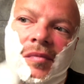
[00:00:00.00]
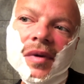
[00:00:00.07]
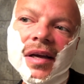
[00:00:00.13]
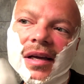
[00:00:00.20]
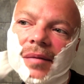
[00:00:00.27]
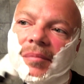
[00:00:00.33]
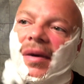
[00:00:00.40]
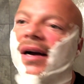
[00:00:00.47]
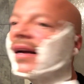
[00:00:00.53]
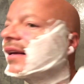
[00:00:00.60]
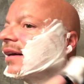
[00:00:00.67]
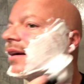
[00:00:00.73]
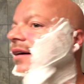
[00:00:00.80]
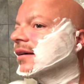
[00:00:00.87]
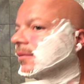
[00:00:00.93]
And my
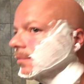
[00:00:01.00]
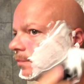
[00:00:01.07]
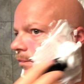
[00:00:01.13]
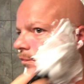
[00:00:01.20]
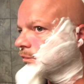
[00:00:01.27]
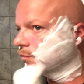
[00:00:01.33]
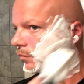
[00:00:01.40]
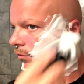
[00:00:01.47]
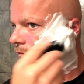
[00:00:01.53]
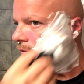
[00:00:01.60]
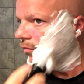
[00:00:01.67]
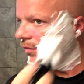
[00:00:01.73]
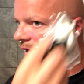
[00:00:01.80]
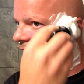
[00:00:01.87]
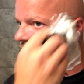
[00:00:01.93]
uh,
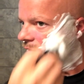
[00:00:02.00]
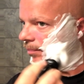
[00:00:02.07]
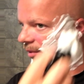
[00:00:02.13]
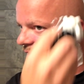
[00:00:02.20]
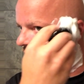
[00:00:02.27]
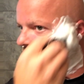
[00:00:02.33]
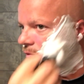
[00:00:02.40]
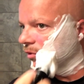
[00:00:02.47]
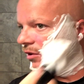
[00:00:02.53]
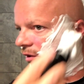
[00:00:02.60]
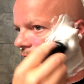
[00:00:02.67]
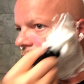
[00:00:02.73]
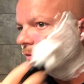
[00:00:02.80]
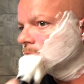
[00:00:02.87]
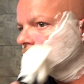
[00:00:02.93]
experience with
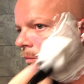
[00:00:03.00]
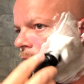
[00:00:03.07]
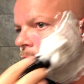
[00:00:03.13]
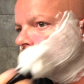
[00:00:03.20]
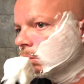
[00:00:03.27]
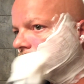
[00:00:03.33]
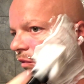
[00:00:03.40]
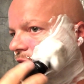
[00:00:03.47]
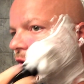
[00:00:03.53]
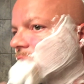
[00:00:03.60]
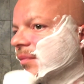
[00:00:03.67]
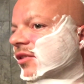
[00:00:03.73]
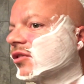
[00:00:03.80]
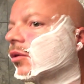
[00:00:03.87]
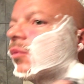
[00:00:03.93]
the
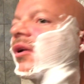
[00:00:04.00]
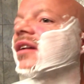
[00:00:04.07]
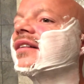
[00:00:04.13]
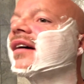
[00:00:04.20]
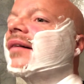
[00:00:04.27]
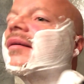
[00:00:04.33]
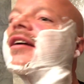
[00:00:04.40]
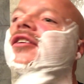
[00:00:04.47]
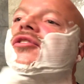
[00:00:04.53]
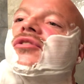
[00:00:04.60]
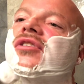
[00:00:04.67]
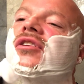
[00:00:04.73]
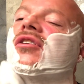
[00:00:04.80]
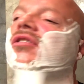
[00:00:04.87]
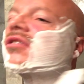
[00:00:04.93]
performance, the one time I
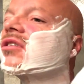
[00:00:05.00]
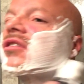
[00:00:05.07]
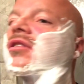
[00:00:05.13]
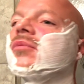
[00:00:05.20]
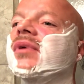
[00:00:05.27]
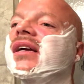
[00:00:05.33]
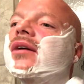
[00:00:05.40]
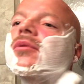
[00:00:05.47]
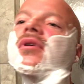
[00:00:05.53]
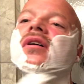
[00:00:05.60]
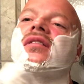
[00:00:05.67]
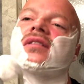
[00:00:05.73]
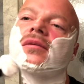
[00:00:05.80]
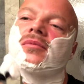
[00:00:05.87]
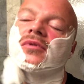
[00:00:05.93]
used it earlier in the week
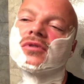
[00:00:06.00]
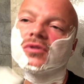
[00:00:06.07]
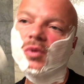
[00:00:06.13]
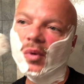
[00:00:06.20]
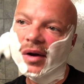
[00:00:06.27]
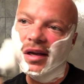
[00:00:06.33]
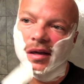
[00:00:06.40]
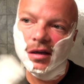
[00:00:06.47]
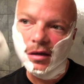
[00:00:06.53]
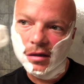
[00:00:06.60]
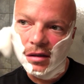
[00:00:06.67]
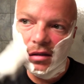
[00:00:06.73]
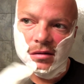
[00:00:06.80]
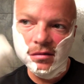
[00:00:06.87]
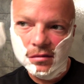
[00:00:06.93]
was it was quite
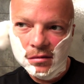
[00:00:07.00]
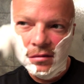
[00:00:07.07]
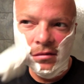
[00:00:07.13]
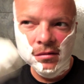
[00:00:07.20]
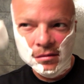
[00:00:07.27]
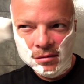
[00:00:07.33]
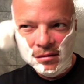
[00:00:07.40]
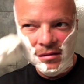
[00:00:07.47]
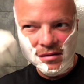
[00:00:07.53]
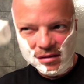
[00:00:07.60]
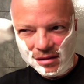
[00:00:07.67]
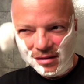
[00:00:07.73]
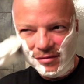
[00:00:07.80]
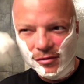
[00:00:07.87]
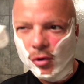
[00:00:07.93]
good.
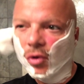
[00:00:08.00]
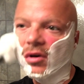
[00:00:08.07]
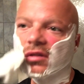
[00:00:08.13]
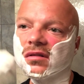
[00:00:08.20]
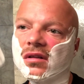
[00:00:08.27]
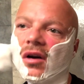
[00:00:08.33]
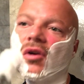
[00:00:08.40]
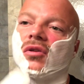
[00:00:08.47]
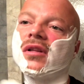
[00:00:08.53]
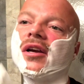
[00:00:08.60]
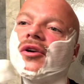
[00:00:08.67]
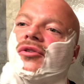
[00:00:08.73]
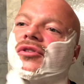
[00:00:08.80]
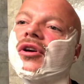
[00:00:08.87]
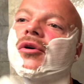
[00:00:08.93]
And of course the
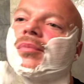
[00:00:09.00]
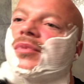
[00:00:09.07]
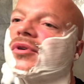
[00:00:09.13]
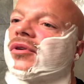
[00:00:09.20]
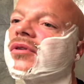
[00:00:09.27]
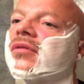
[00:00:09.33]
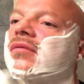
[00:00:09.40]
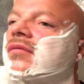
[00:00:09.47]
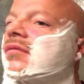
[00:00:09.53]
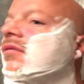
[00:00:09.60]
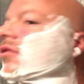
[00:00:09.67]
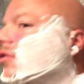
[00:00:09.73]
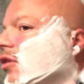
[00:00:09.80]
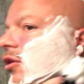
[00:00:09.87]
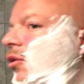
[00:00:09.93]
oleo soaps are,
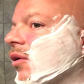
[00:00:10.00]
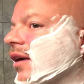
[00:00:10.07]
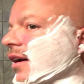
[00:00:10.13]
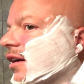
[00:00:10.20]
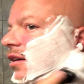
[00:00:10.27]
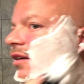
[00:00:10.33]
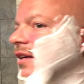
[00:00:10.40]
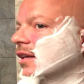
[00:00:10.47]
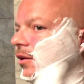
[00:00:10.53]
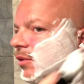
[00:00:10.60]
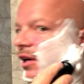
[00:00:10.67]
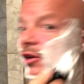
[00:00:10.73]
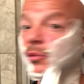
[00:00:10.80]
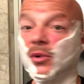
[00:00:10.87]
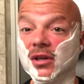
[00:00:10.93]
are quite good
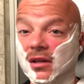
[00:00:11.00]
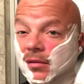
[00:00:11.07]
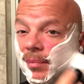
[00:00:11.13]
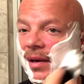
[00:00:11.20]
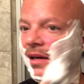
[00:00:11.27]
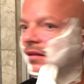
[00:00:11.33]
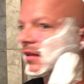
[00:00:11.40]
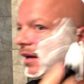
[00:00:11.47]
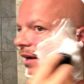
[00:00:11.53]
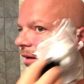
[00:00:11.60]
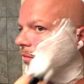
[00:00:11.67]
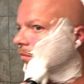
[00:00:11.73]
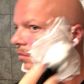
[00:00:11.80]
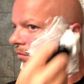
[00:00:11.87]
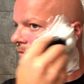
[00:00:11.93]
anyway, you would expect that.